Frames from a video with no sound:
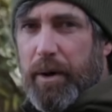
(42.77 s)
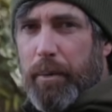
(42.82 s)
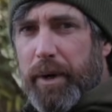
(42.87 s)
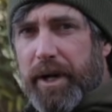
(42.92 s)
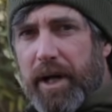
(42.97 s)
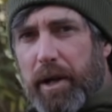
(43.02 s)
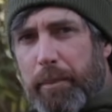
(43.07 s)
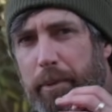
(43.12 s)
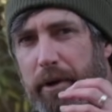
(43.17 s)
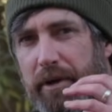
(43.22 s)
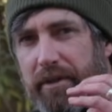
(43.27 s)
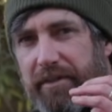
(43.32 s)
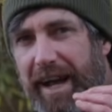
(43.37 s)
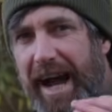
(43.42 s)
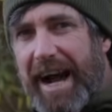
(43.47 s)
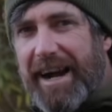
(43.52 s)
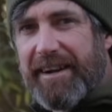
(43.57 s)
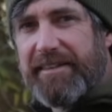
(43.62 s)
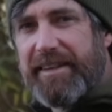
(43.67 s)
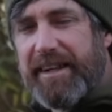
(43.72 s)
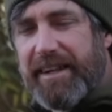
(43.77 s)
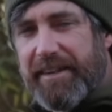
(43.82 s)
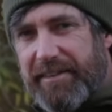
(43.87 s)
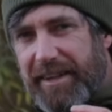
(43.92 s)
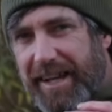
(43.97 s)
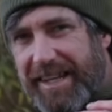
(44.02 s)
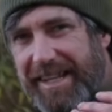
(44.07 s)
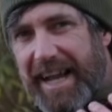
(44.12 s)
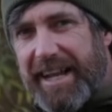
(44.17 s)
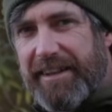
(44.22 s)
We're going to put tactics
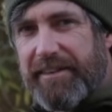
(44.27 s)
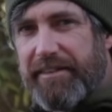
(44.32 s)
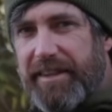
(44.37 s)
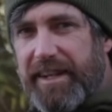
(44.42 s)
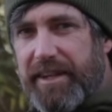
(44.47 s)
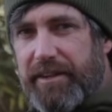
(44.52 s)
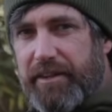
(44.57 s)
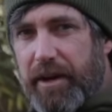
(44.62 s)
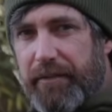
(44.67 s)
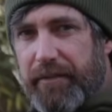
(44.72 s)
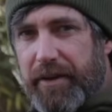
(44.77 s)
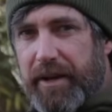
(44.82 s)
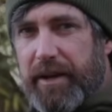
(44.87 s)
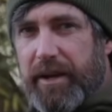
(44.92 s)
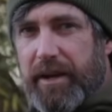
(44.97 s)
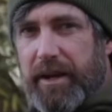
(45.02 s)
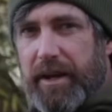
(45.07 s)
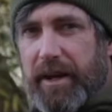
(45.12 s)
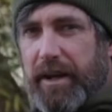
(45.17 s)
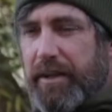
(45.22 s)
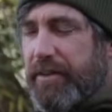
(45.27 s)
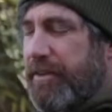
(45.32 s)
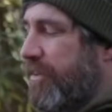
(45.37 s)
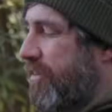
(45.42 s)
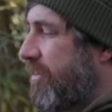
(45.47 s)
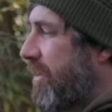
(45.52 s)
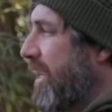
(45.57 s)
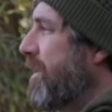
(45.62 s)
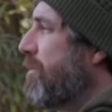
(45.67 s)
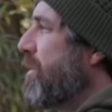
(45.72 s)
against each other to
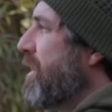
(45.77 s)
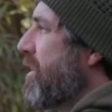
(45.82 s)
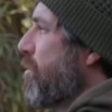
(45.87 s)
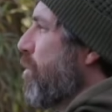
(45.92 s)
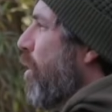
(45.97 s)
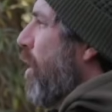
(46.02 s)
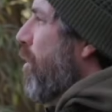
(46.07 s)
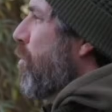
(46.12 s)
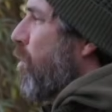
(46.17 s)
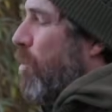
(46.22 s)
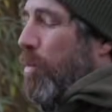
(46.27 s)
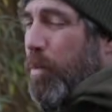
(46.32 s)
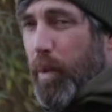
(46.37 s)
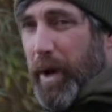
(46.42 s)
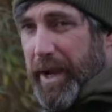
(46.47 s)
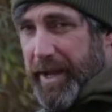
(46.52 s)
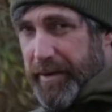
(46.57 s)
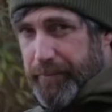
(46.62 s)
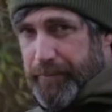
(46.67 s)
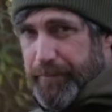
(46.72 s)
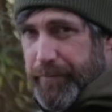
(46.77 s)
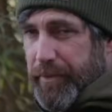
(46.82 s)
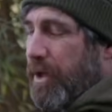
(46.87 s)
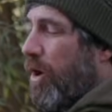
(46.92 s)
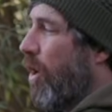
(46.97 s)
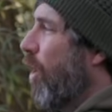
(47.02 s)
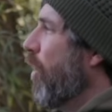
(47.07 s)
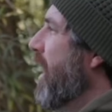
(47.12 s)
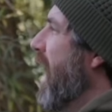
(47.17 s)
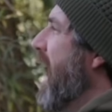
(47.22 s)
see which one will win
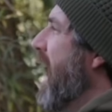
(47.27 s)
on